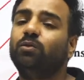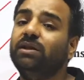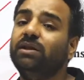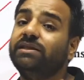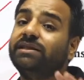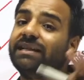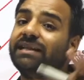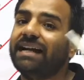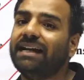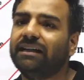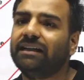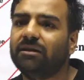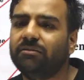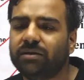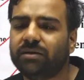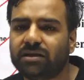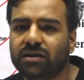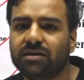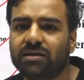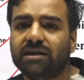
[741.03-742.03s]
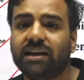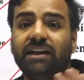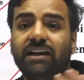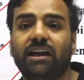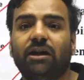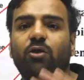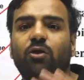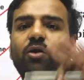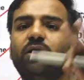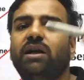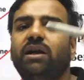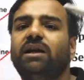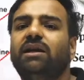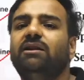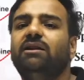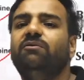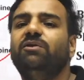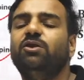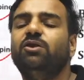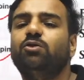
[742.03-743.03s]
the skeletal muscles, and
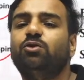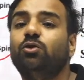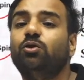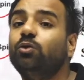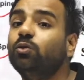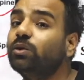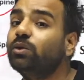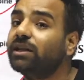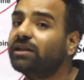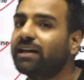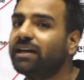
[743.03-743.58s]
accordingly we used to do that